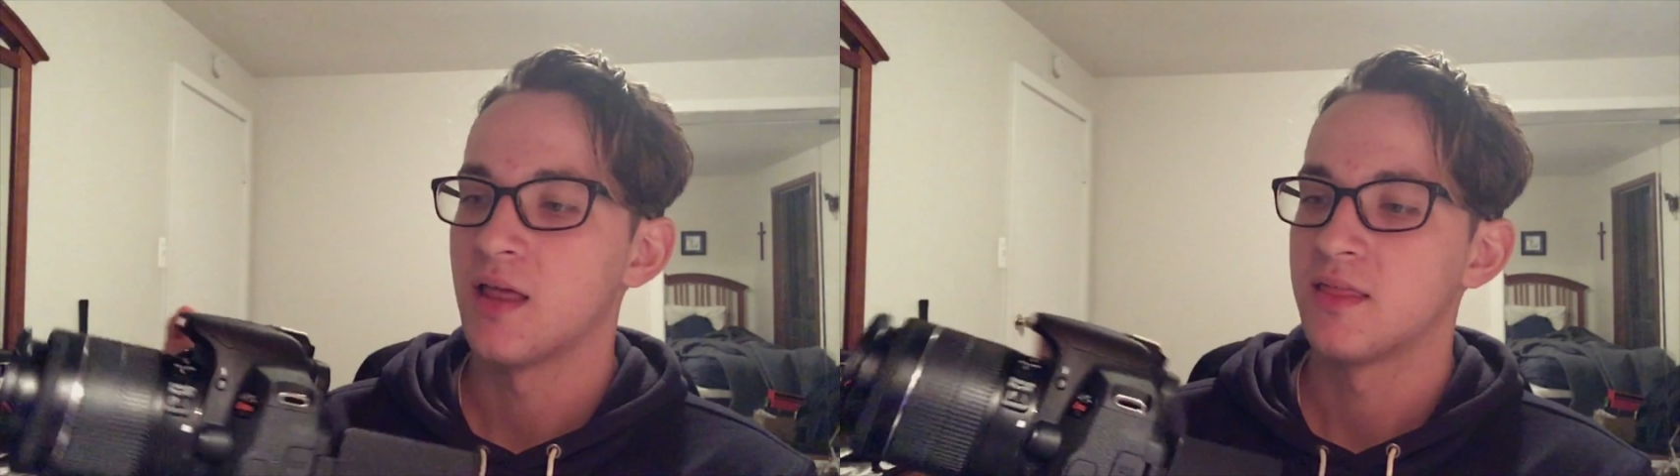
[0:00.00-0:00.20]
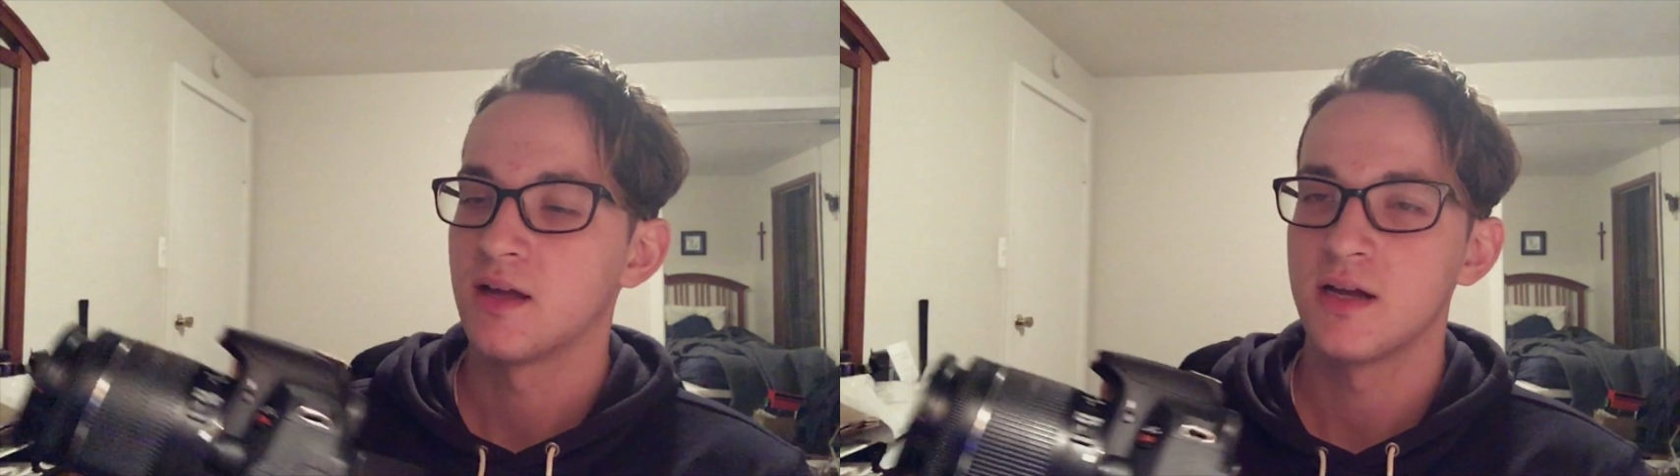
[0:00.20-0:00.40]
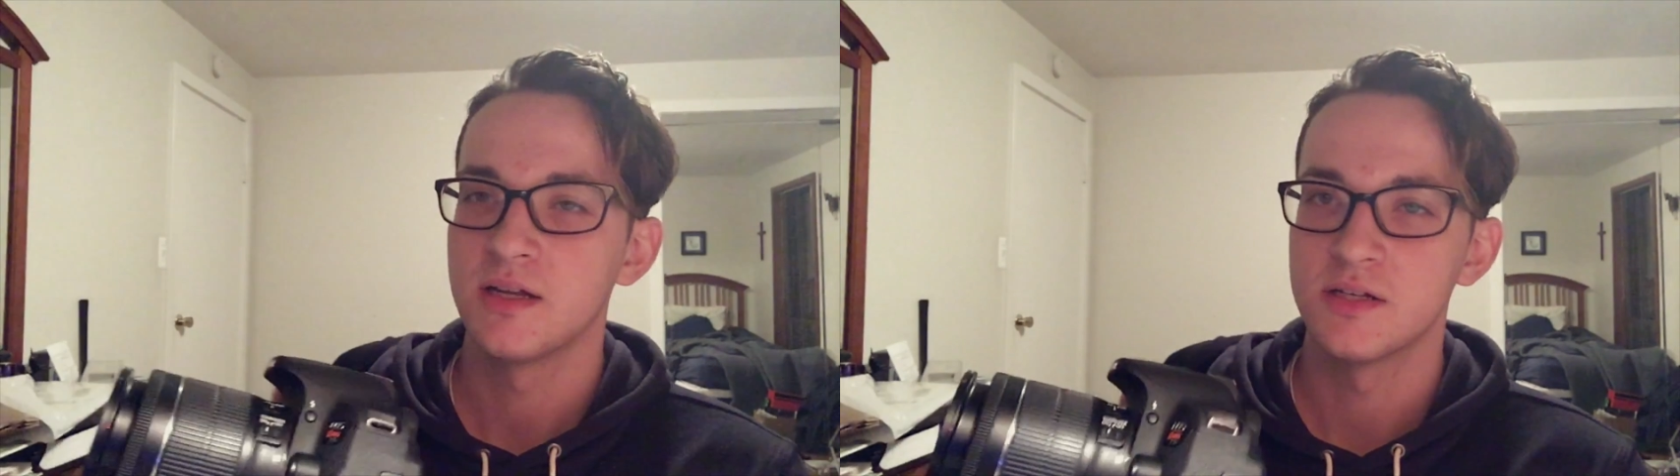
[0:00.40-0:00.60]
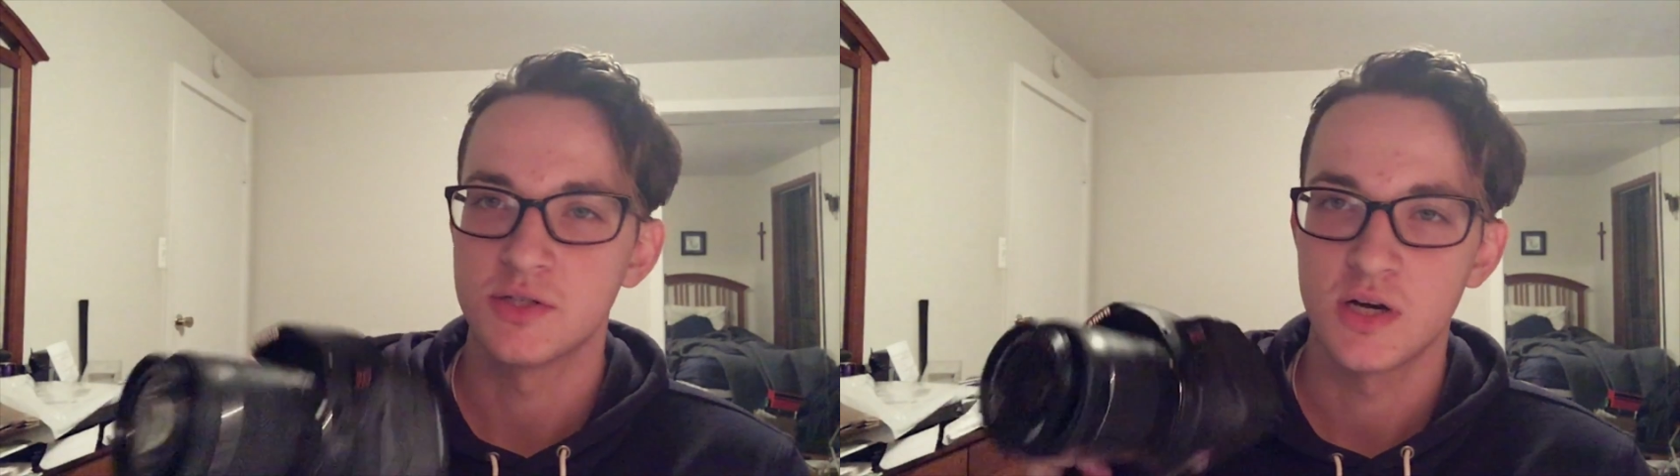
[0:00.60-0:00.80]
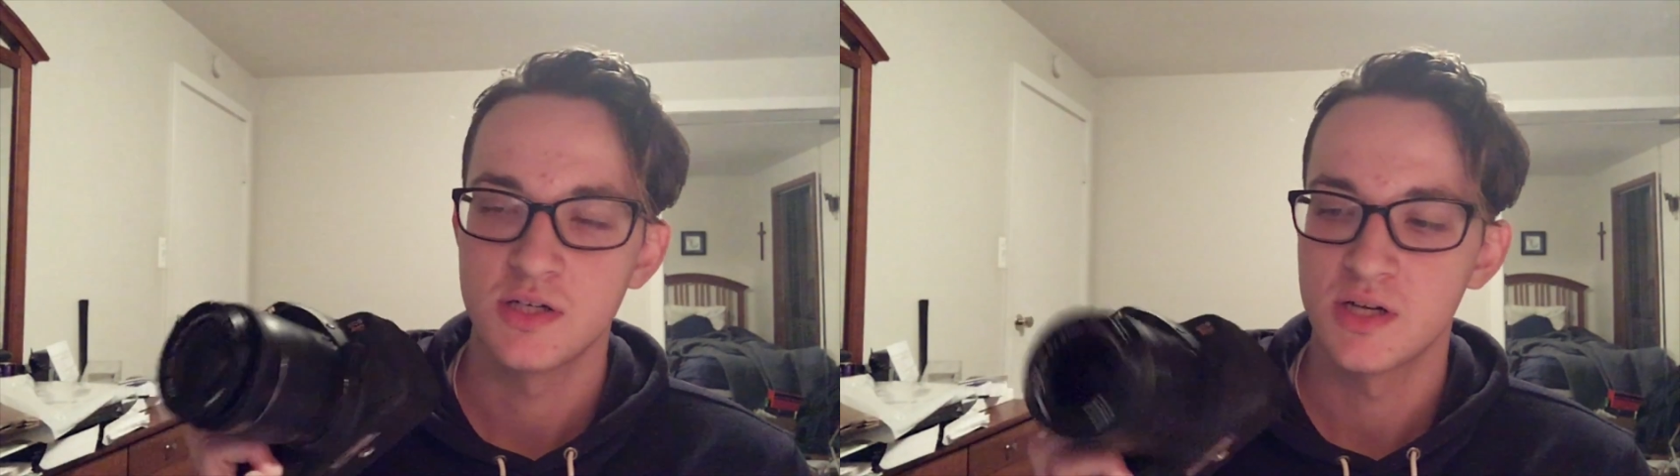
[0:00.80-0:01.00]
I think I need to
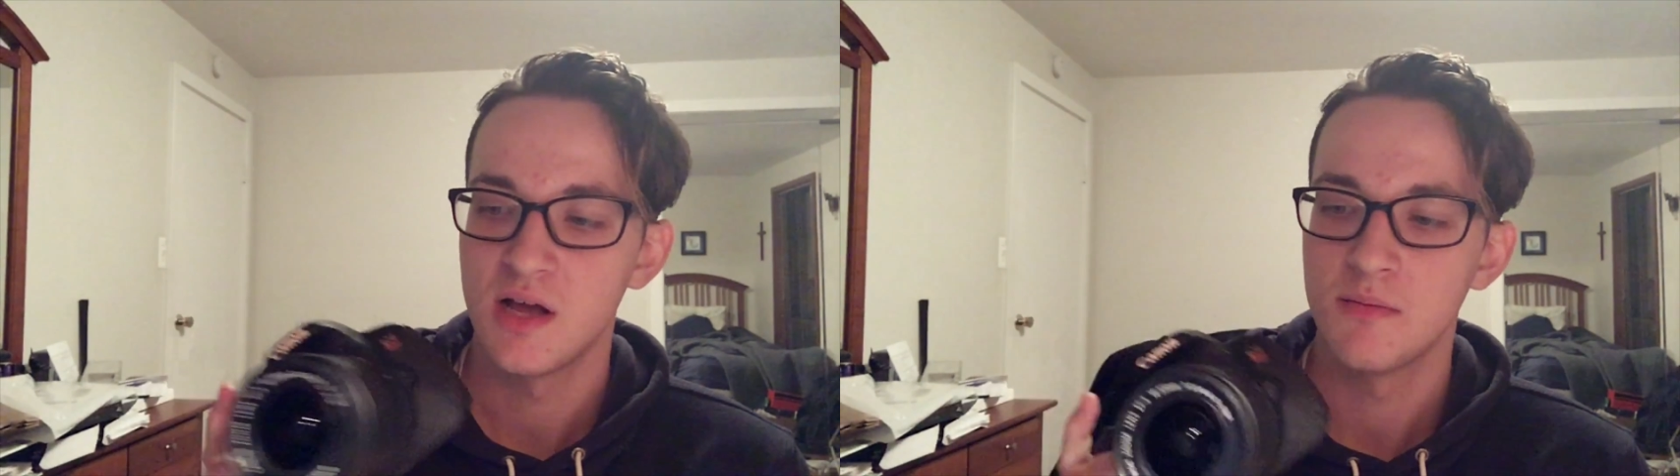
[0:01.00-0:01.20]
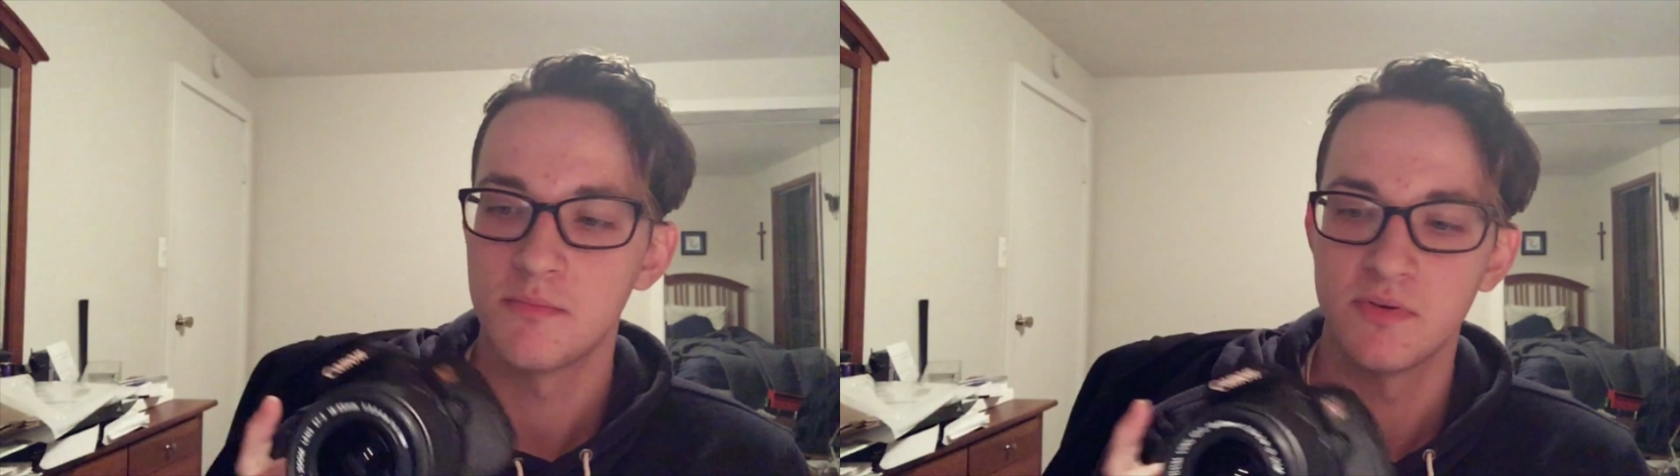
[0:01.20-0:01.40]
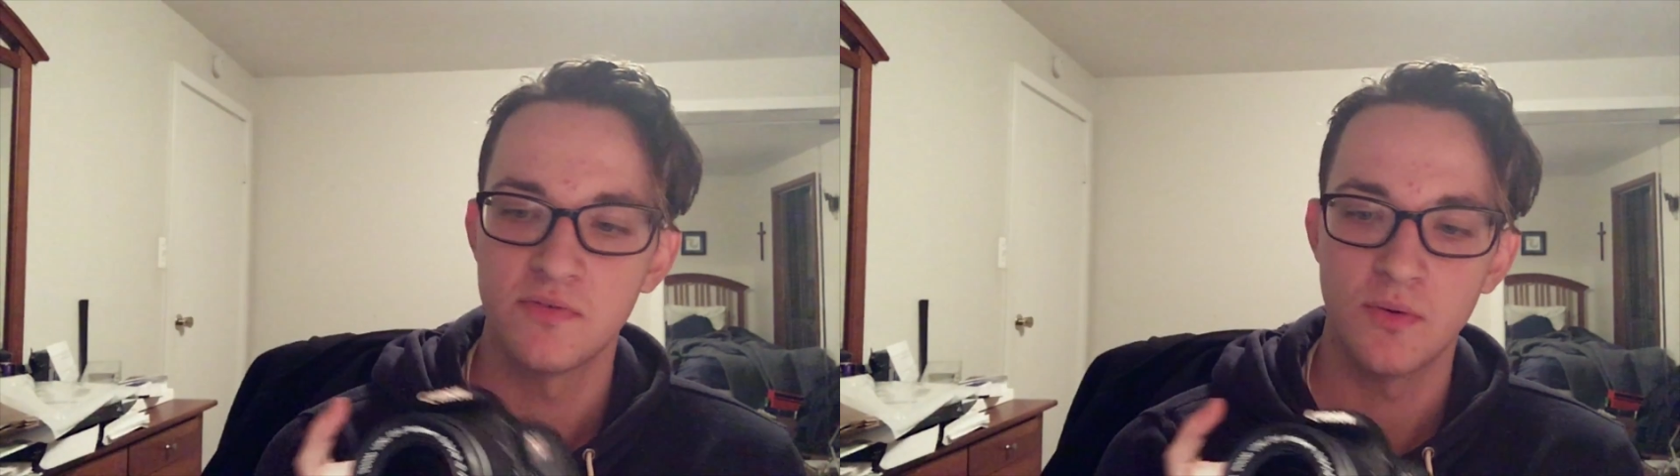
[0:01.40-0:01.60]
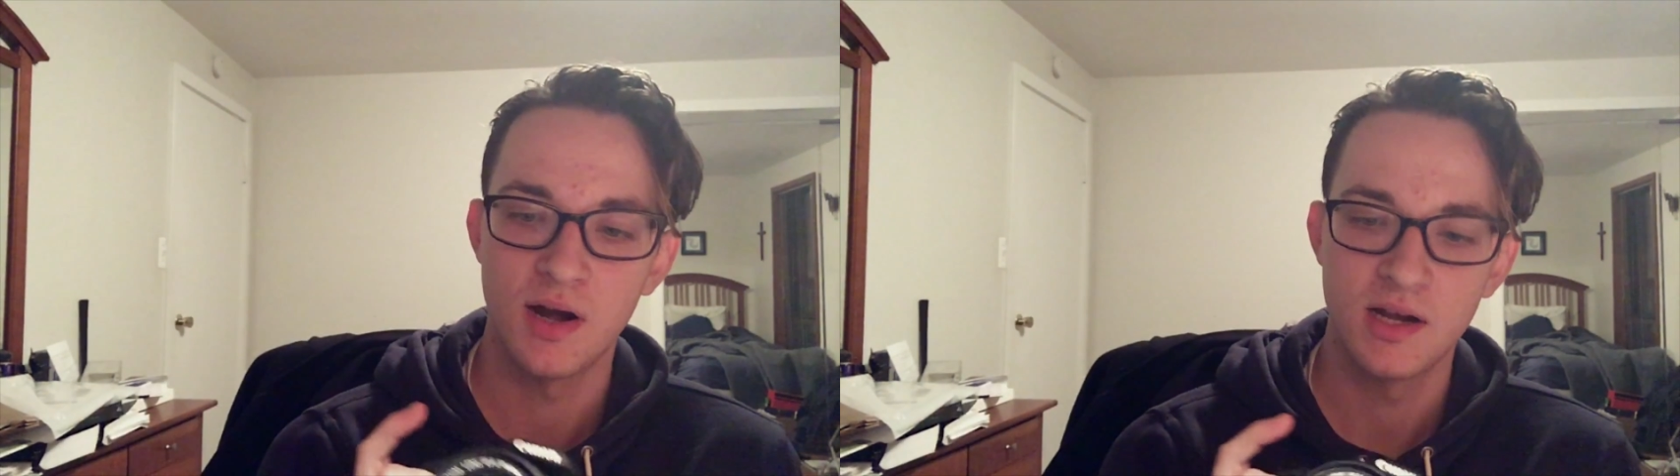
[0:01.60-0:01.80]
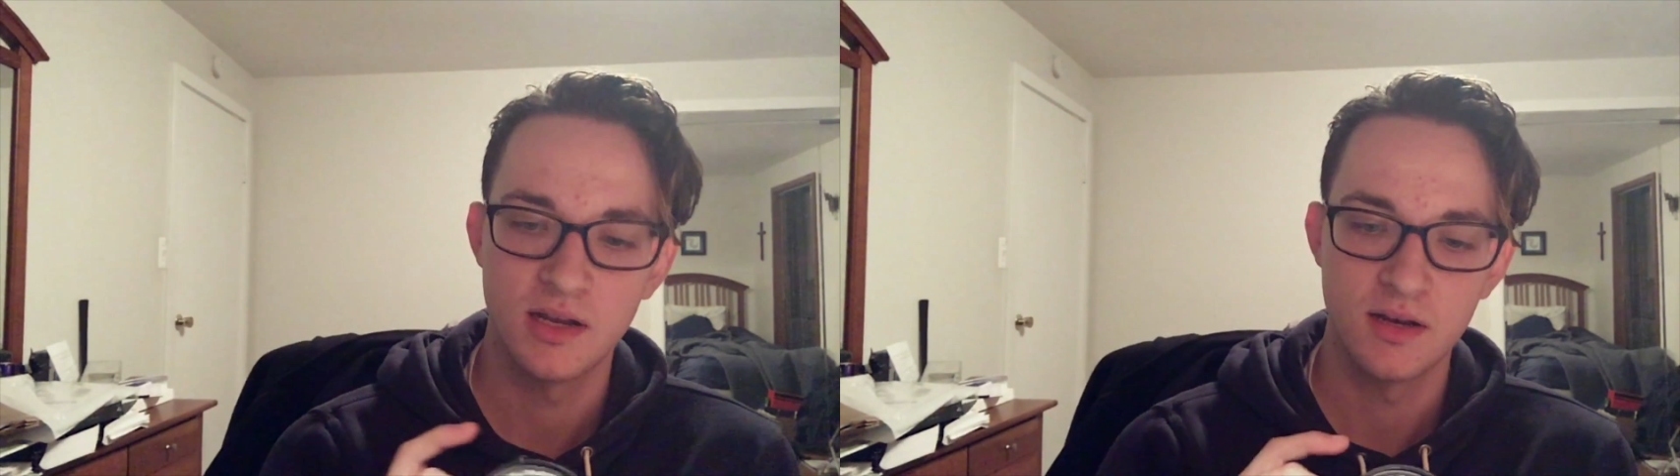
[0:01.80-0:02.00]
charge it up before
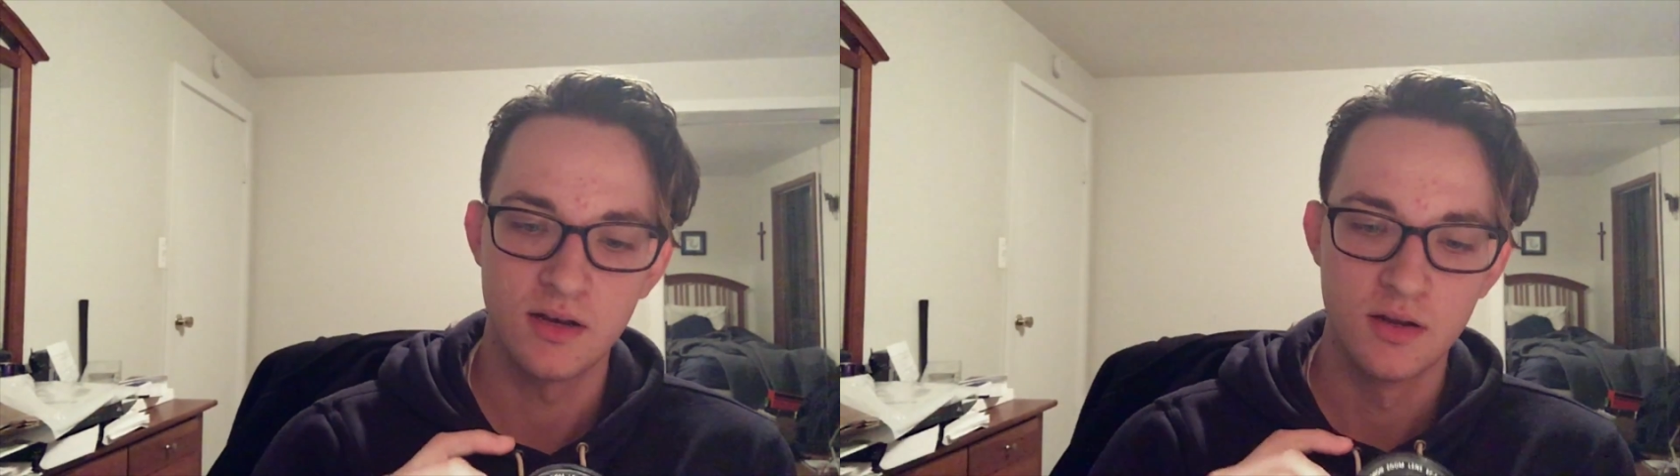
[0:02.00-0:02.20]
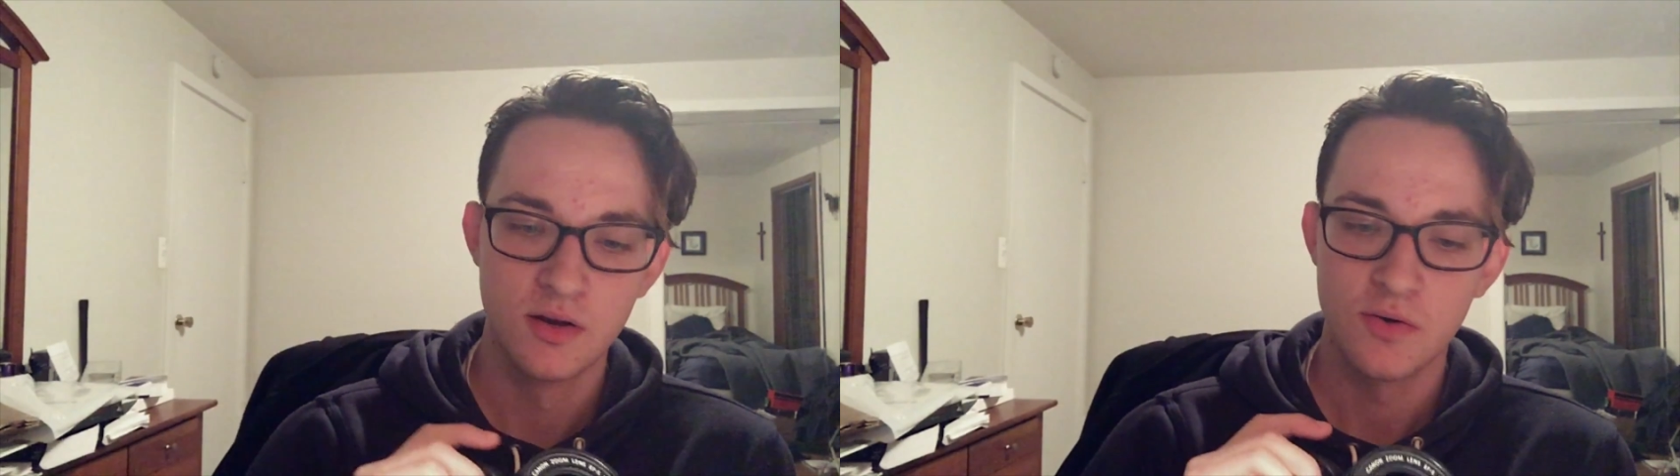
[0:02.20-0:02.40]
I can